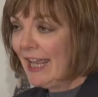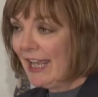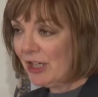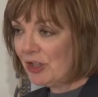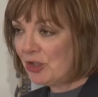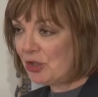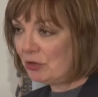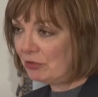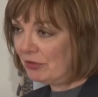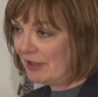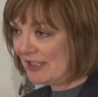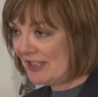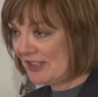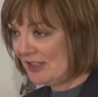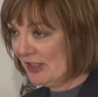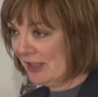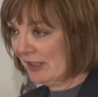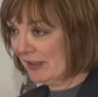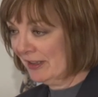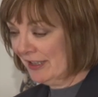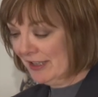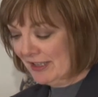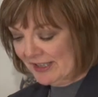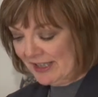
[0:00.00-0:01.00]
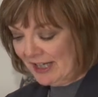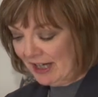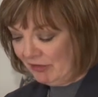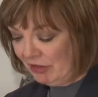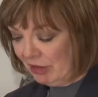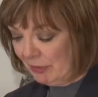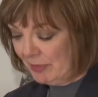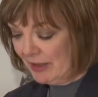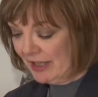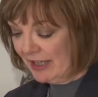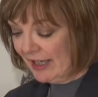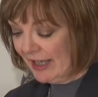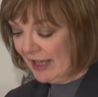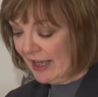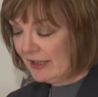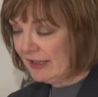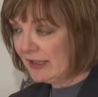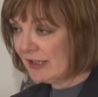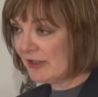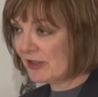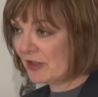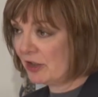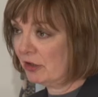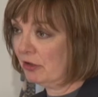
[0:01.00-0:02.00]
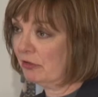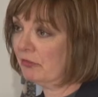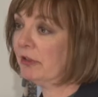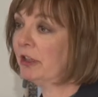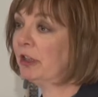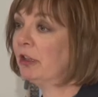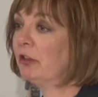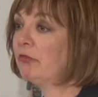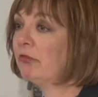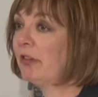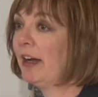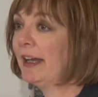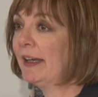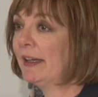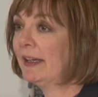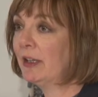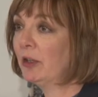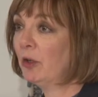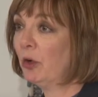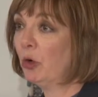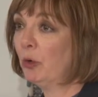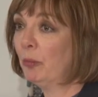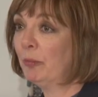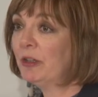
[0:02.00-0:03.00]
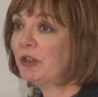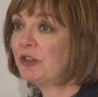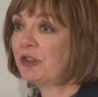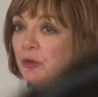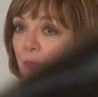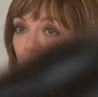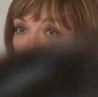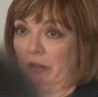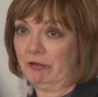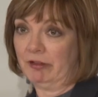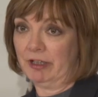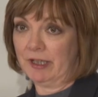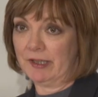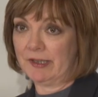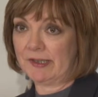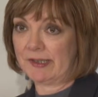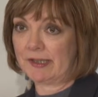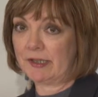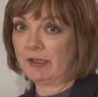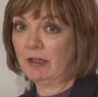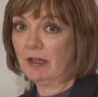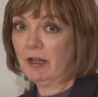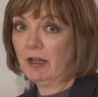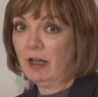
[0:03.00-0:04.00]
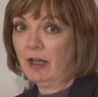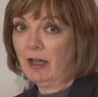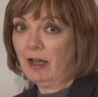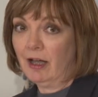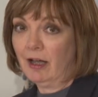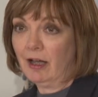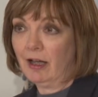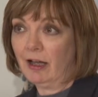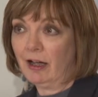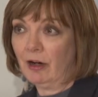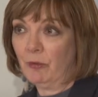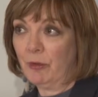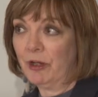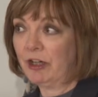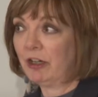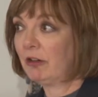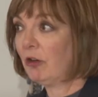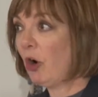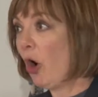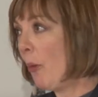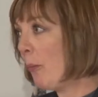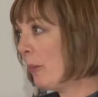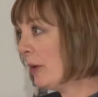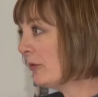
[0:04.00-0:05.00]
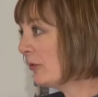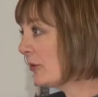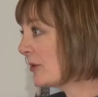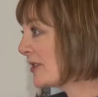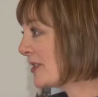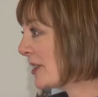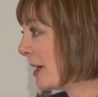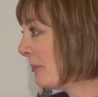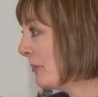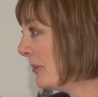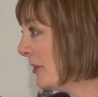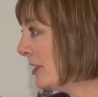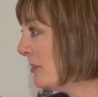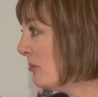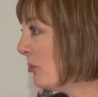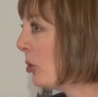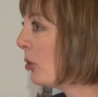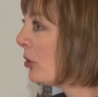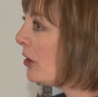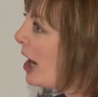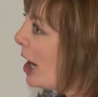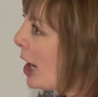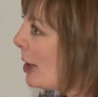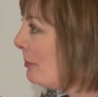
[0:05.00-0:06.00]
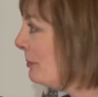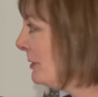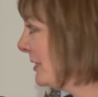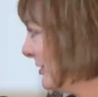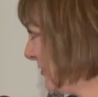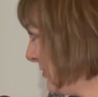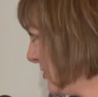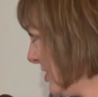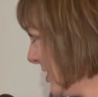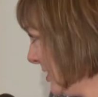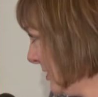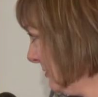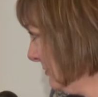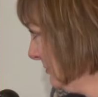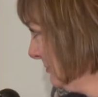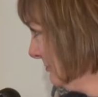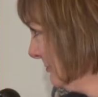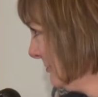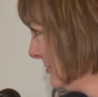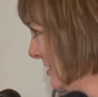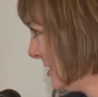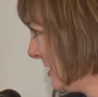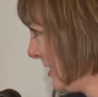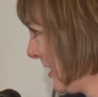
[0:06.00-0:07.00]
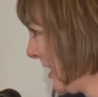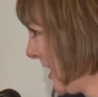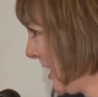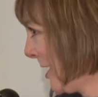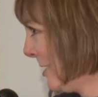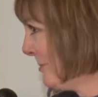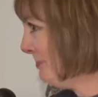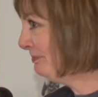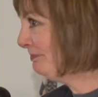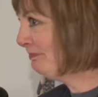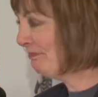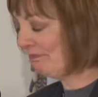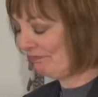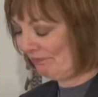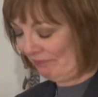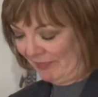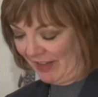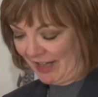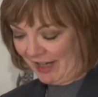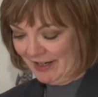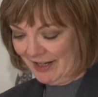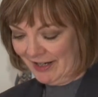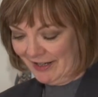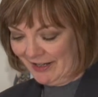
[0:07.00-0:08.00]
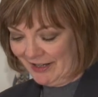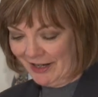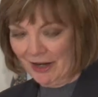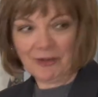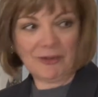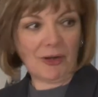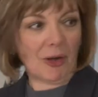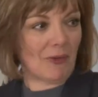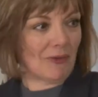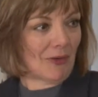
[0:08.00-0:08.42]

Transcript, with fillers: Interestingly, Terry began his career writing obituaries. Uh, we are hoping for something more uplifting today. Uh,